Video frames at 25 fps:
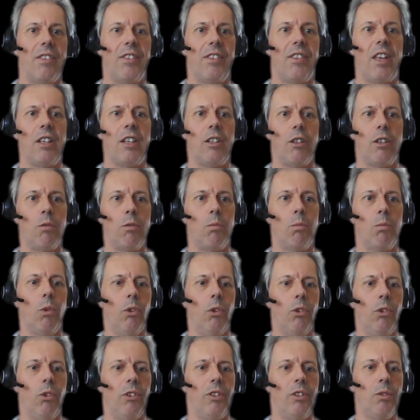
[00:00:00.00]
They don't
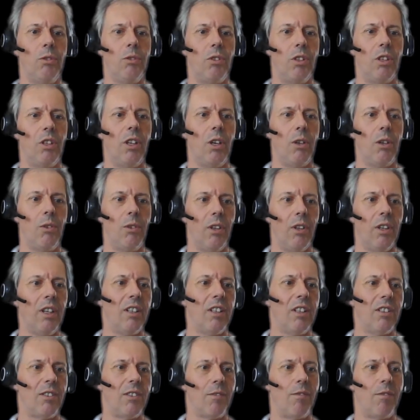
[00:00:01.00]
want you to know that
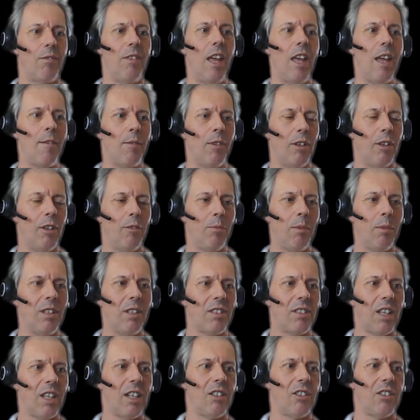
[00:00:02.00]
it's them that have been
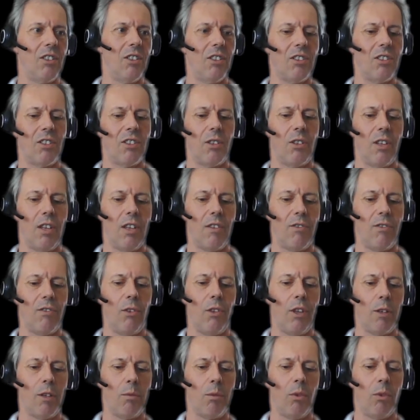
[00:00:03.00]
sanctioned, so
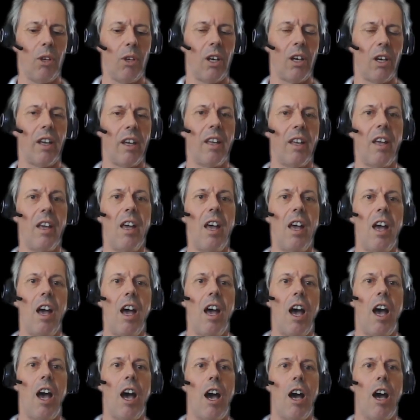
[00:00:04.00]
therefore they will lie.
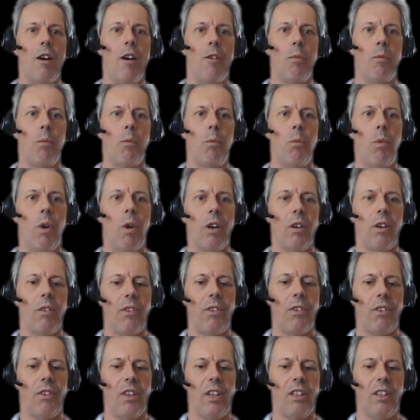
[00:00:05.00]
Uh, one of
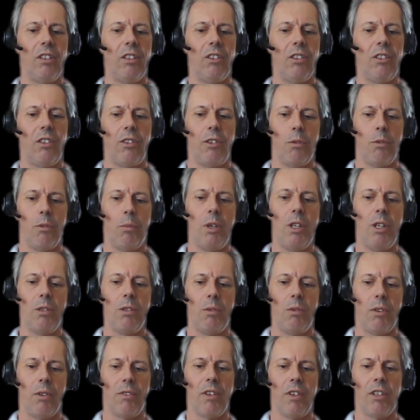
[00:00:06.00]
the things that we
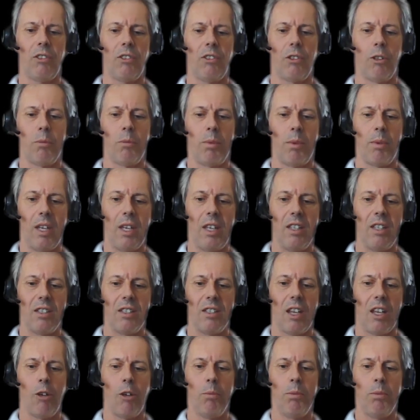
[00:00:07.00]
do at ThreatStop is
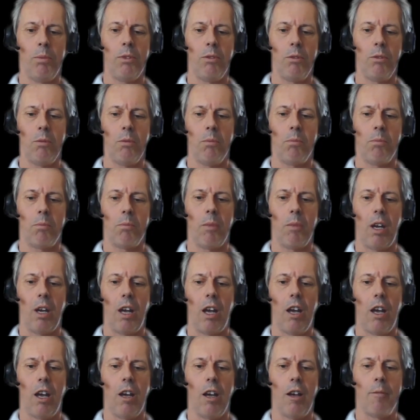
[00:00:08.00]
help you
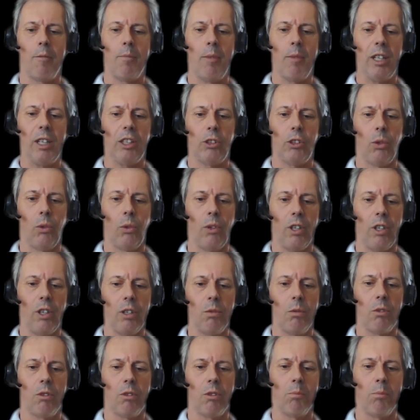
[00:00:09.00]
uh, make sure that
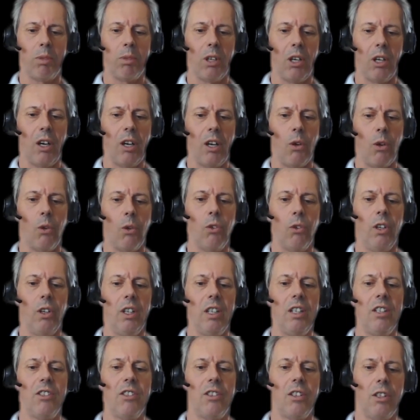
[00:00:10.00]
you comply, or at
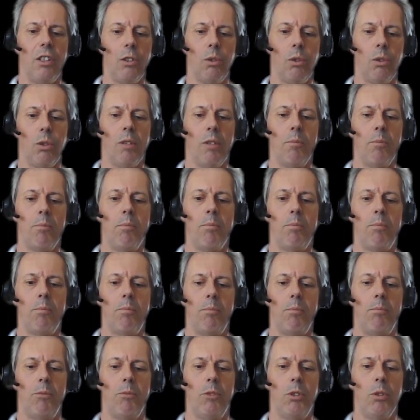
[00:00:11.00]
least that you're
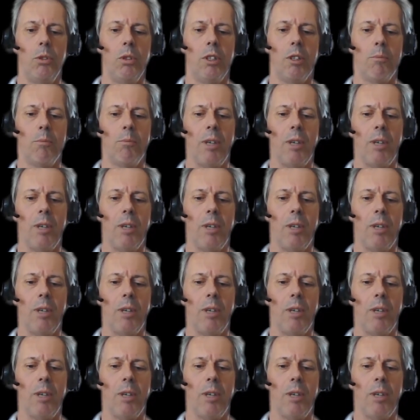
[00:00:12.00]
doing,